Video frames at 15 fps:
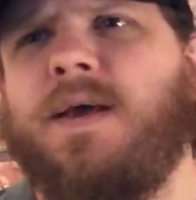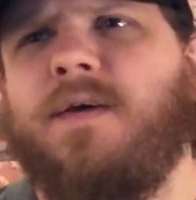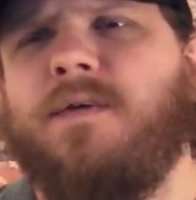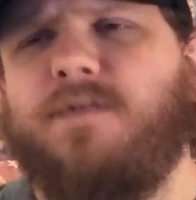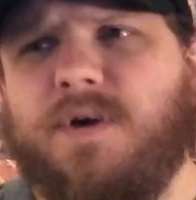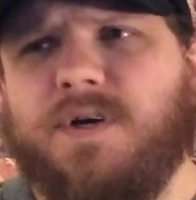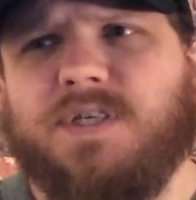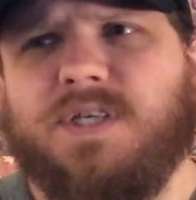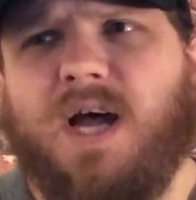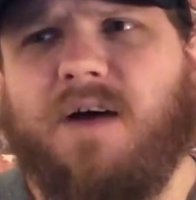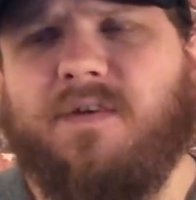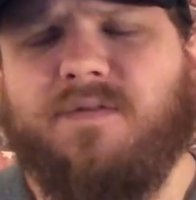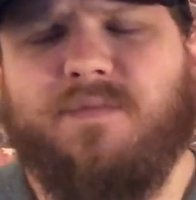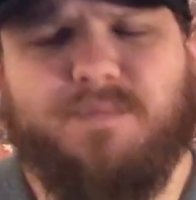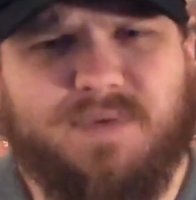First
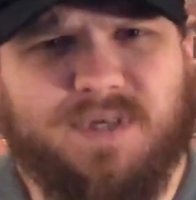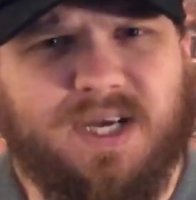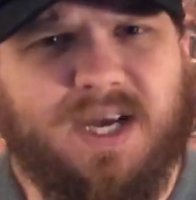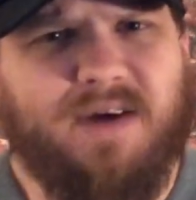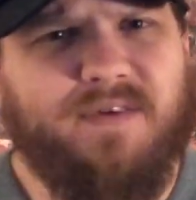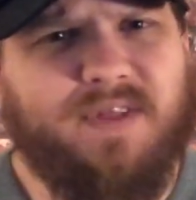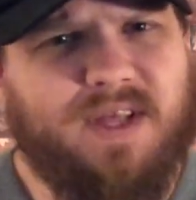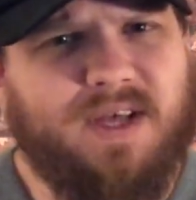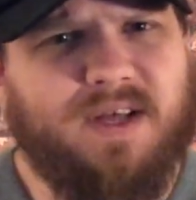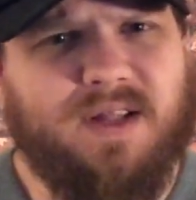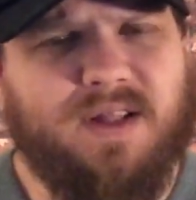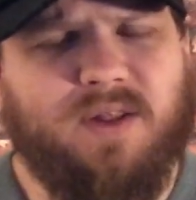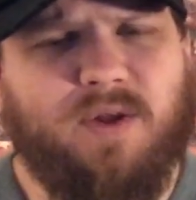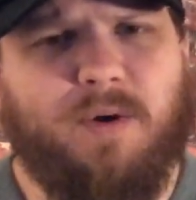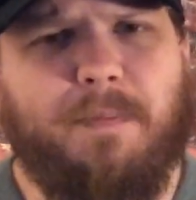off, to cover
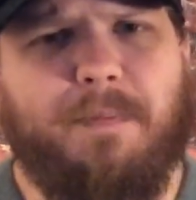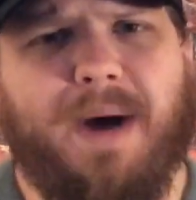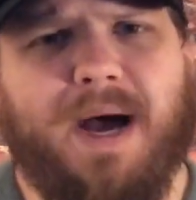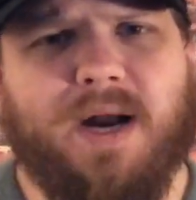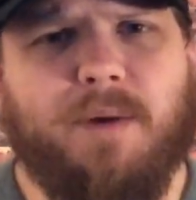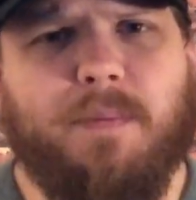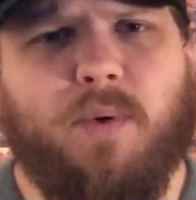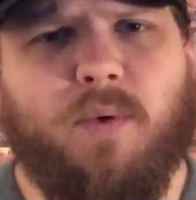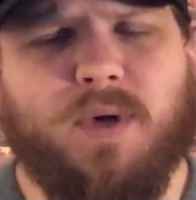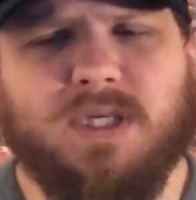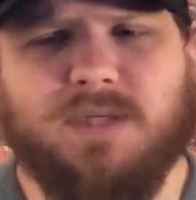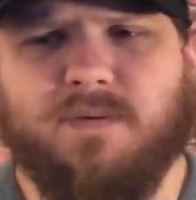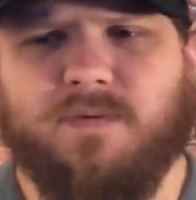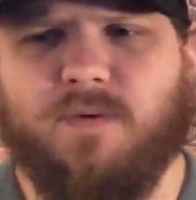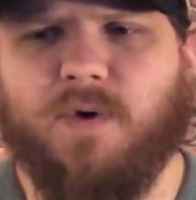the little minor
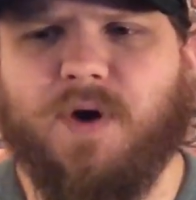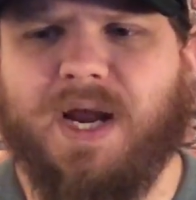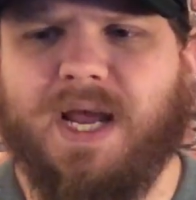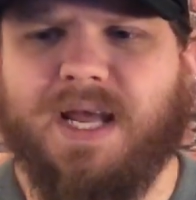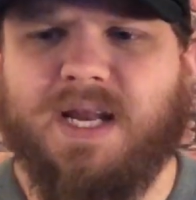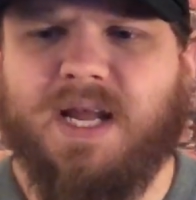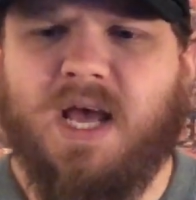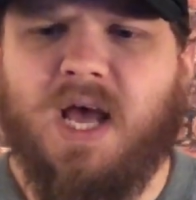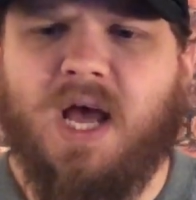points beforehand,